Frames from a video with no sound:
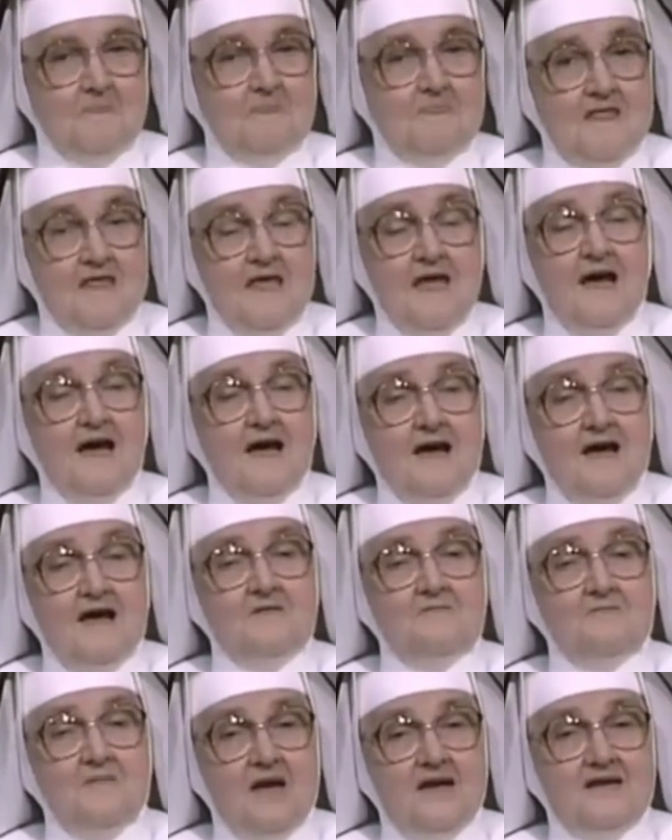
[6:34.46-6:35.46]
Yeah,
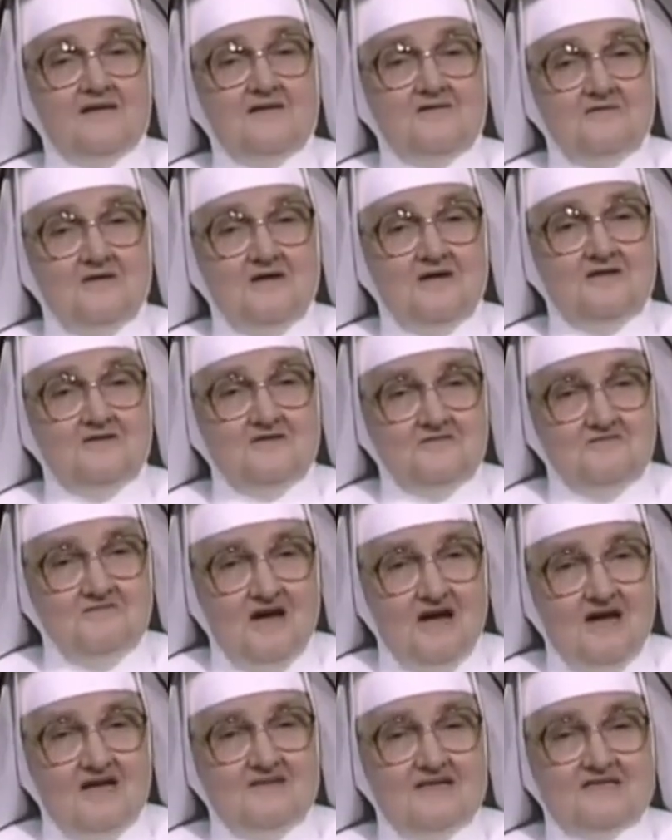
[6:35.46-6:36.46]
I'm angry. You're
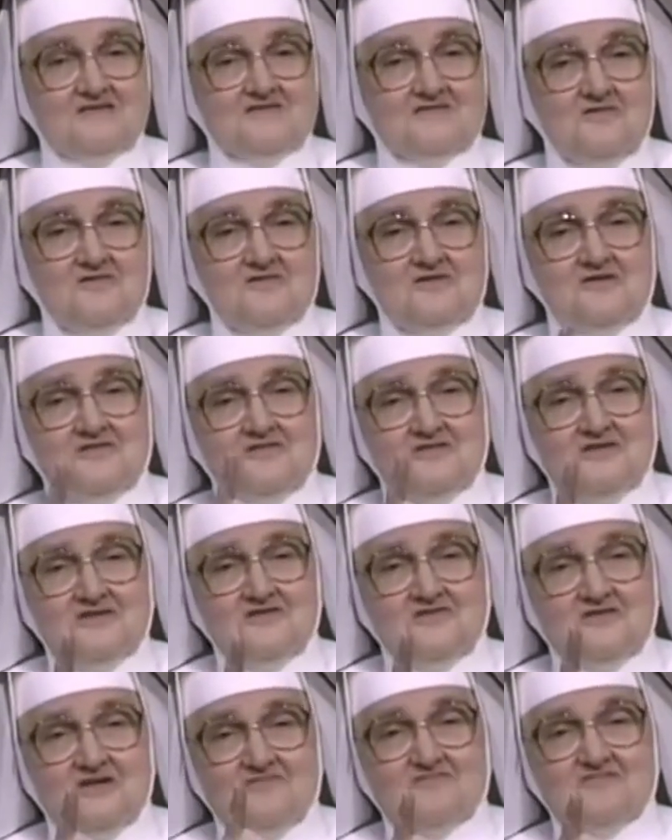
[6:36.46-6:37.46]
right. That's the only thing
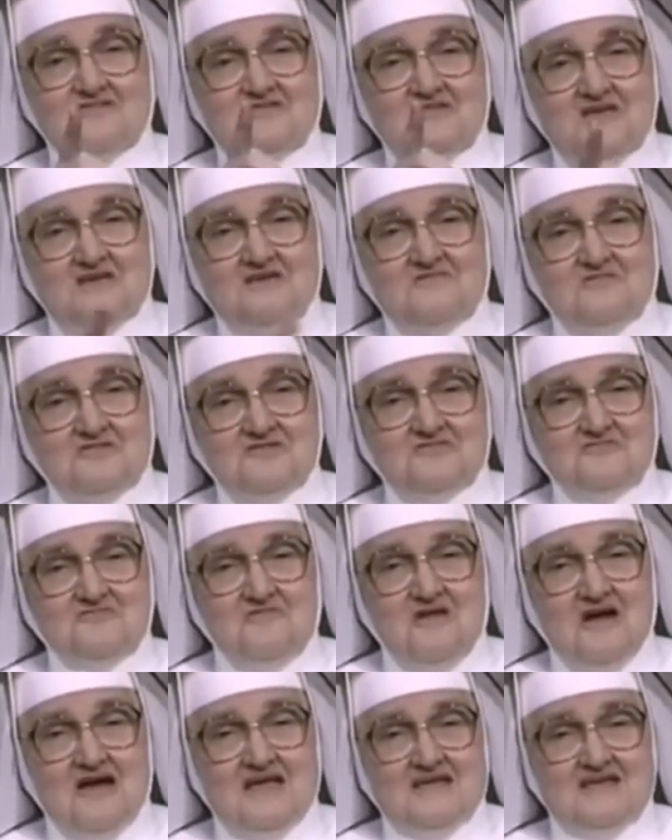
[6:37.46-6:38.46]
you ever said was
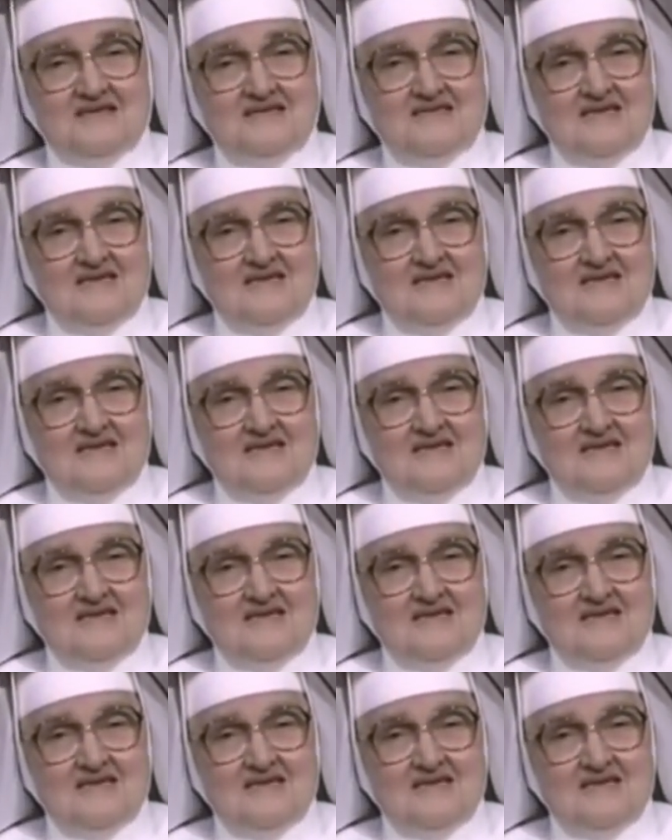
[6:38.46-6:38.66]
right.